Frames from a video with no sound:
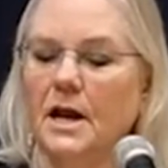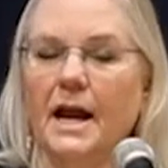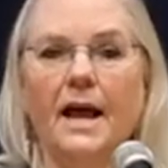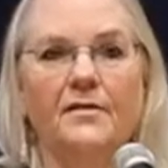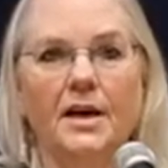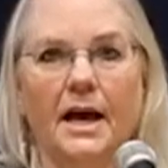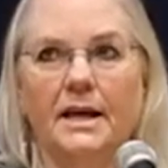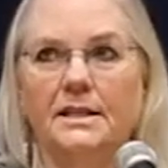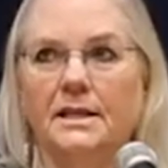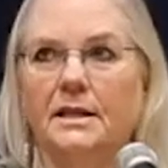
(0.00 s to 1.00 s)
not having
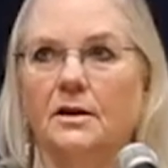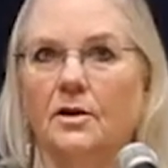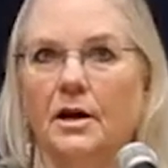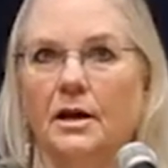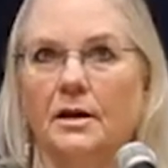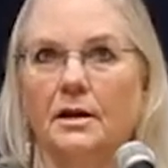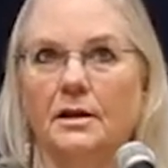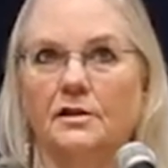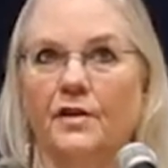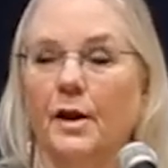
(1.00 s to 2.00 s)
iodine in
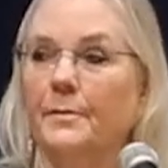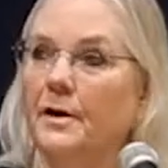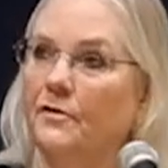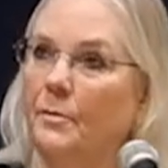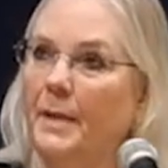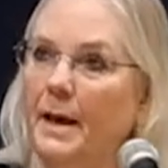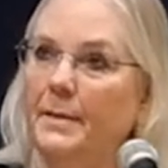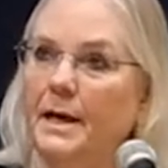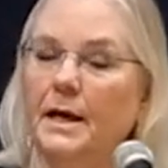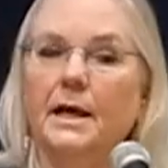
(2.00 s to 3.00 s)
the development of a
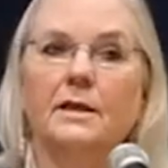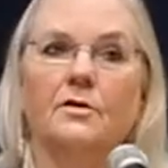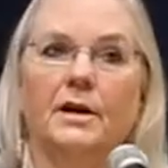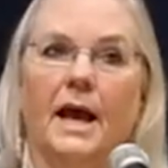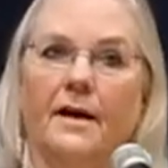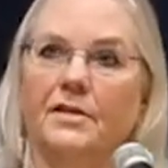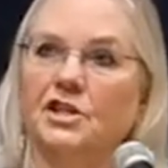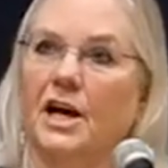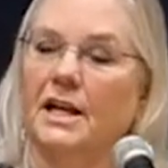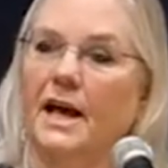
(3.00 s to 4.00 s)
baby is going to have the
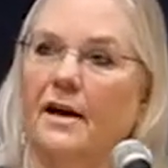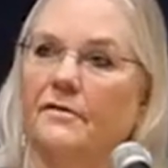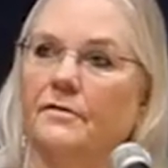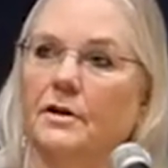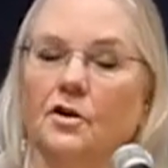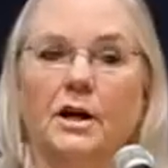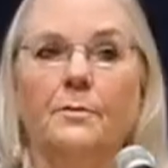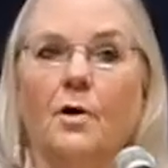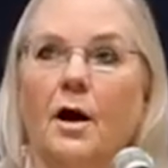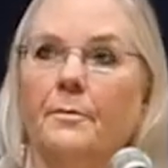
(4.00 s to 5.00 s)
child have
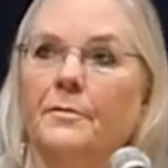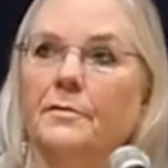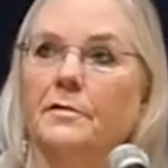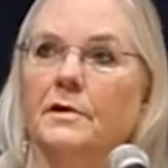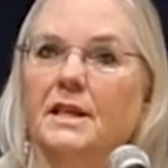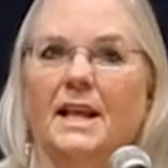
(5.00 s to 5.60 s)
learning problems.